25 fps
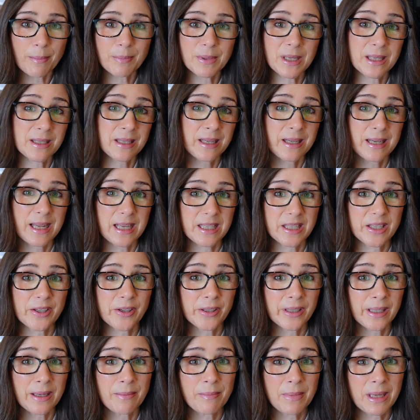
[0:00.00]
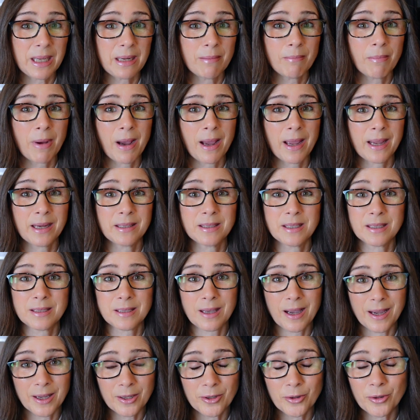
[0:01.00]
up doesn't necessarily mean buying
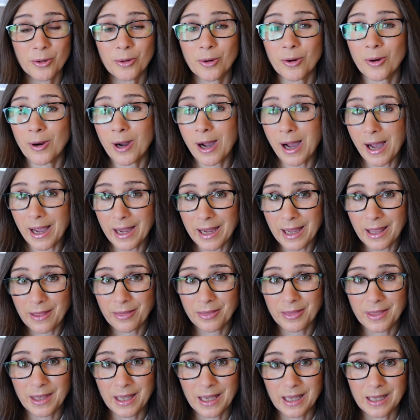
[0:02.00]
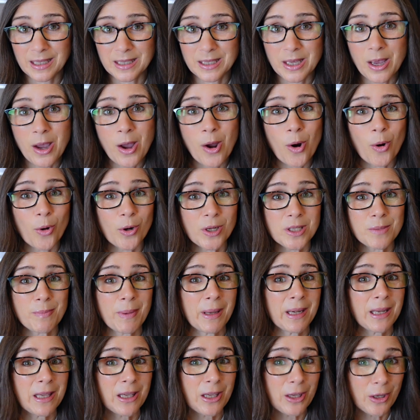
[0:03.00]
designer or high-end things or
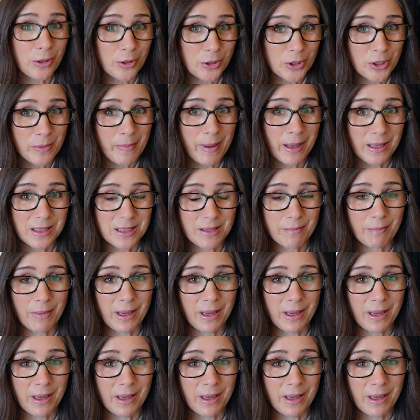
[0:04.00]
spending huge amounts of